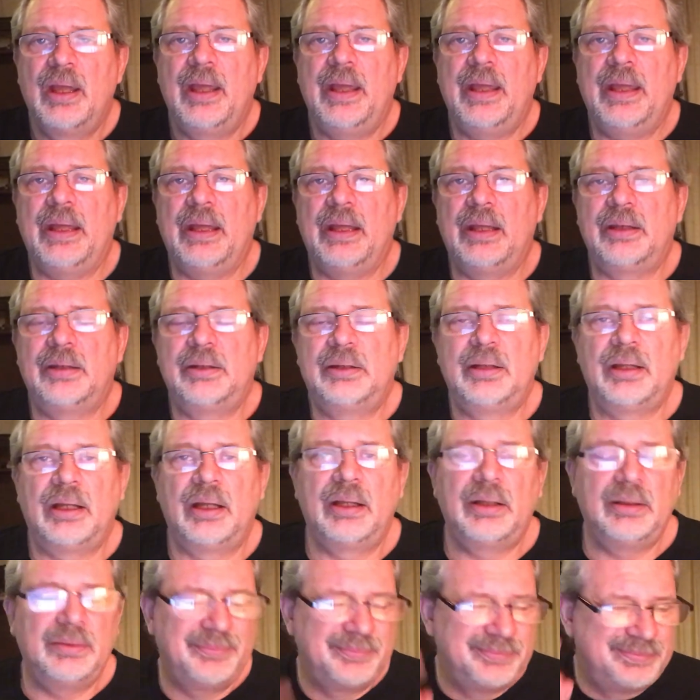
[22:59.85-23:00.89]
and
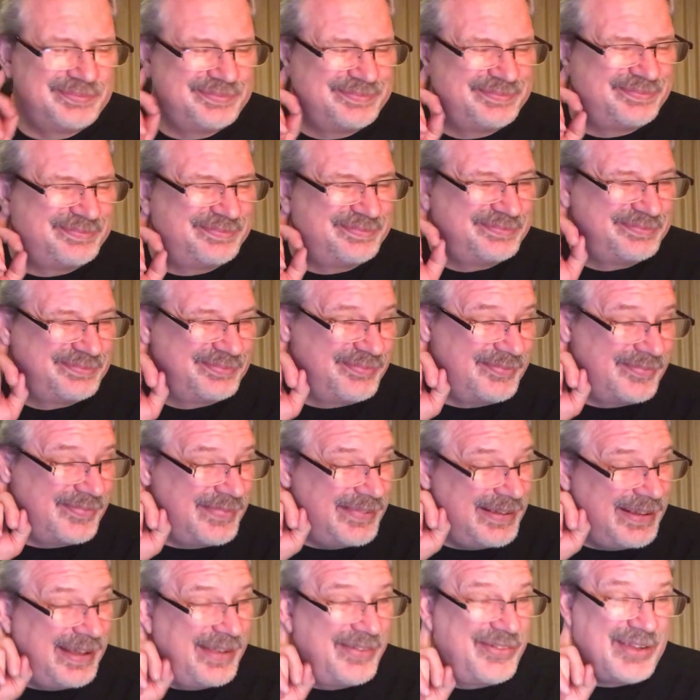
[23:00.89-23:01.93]

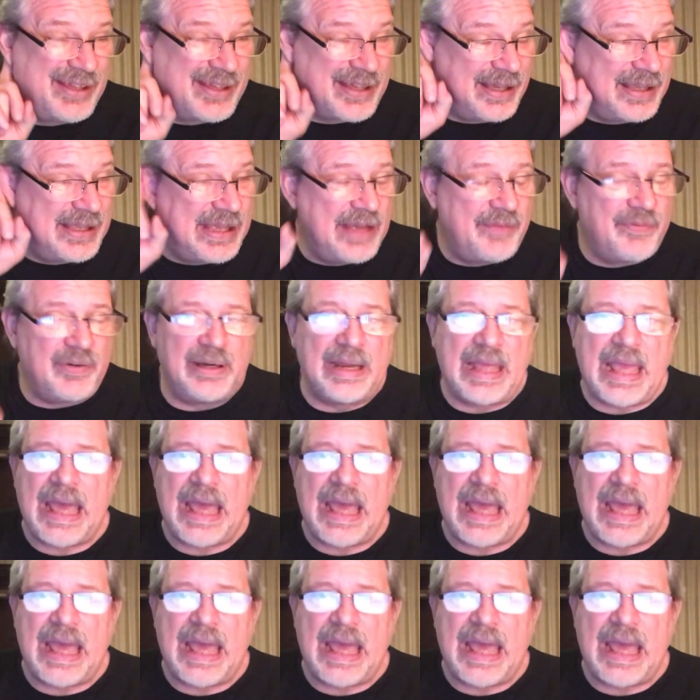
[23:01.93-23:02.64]
I think I gave an